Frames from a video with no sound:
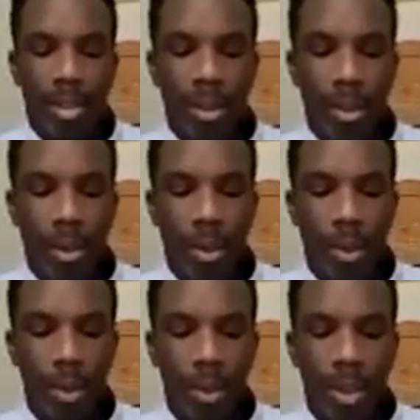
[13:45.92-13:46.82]

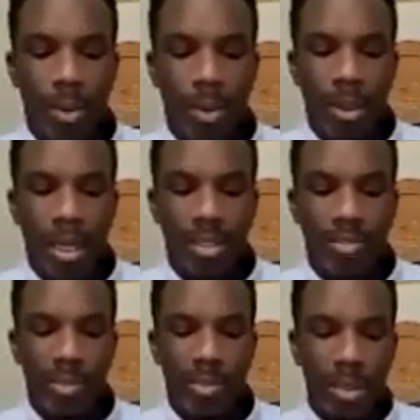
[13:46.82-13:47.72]

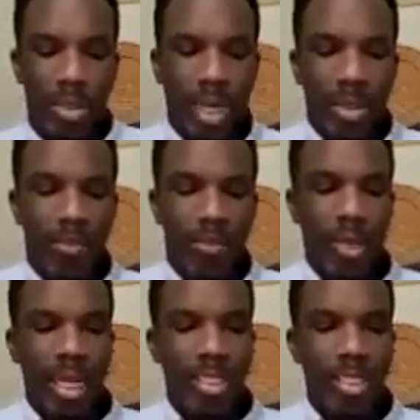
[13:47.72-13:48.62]
negative blocks you have.
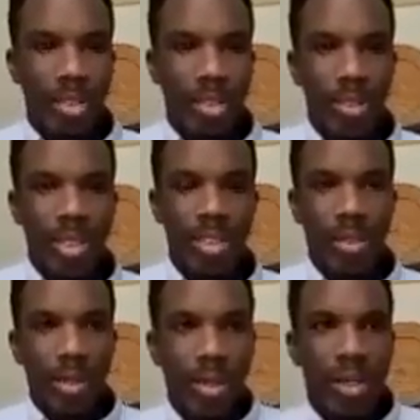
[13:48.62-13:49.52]
You can actually tune
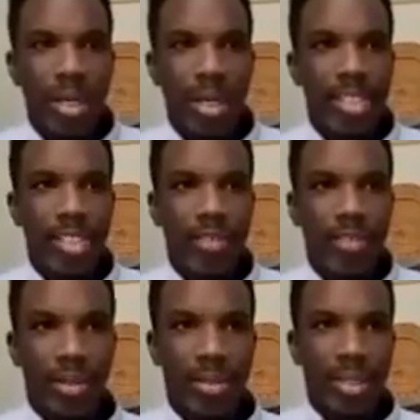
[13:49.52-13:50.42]
into your energy
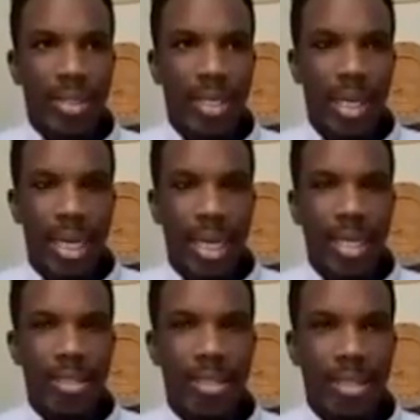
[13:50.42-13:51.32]
field,
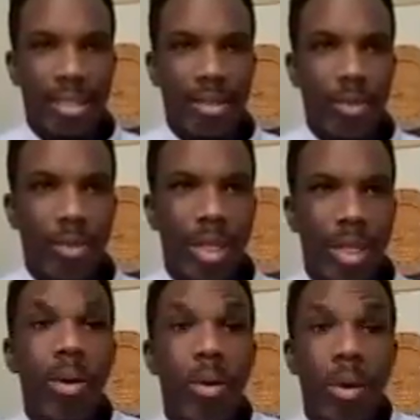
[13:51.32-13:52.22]
and we're
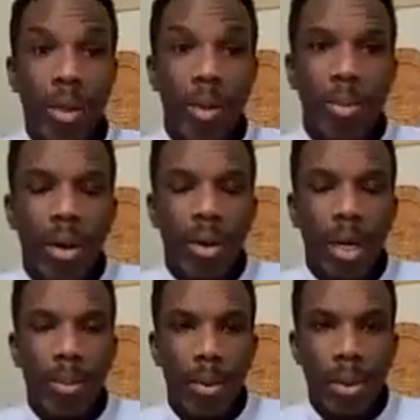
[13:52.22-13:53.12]
all
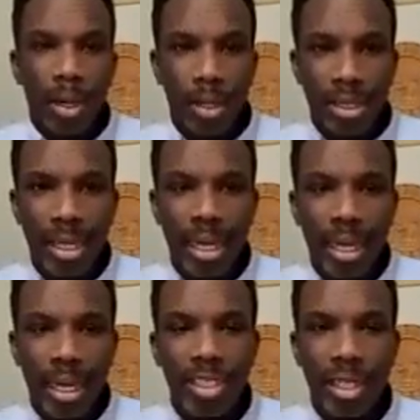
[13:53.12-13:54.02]
broadcasting
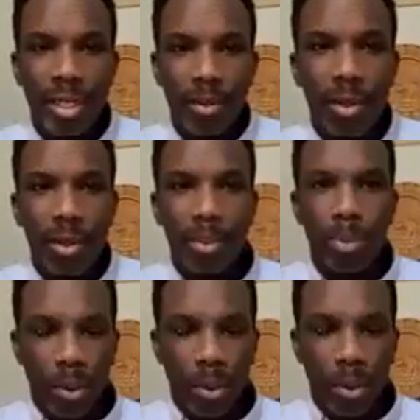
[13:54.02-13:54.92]
energy. We're all
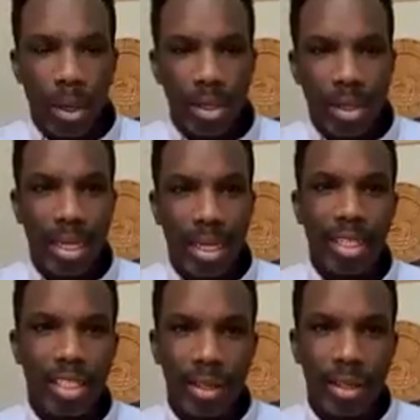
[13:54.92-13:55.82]
broadcasting
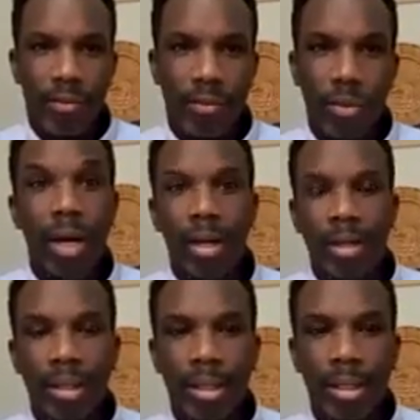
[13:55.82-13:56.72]
energy through
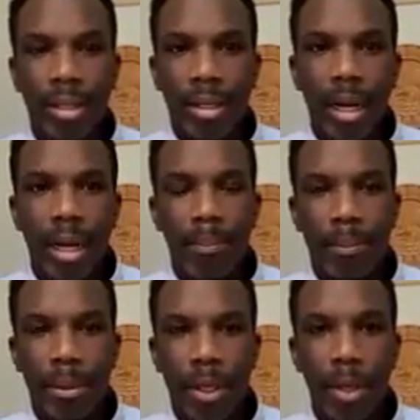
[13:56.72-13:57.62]
our
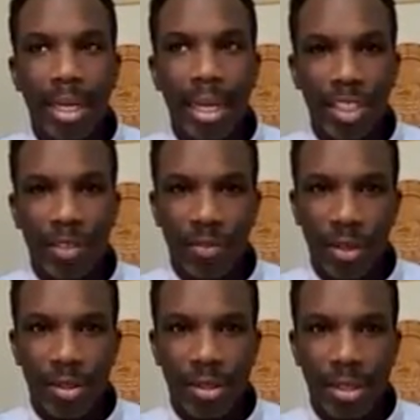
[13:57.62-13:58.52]
human energy
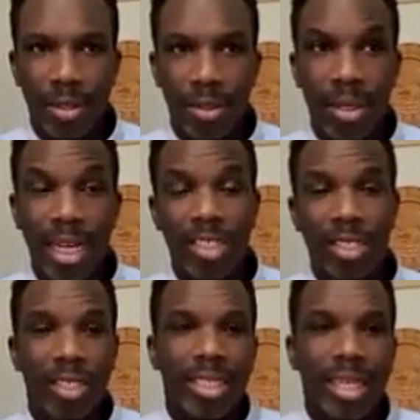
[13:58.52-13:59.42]
field. So you can actually
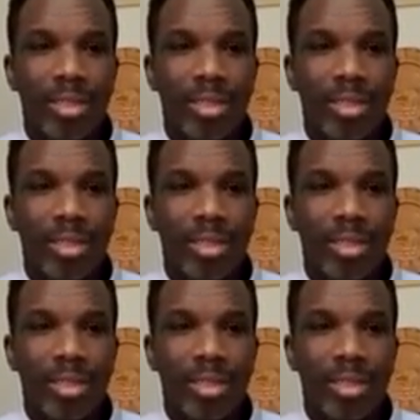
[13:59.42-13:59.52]
just sense,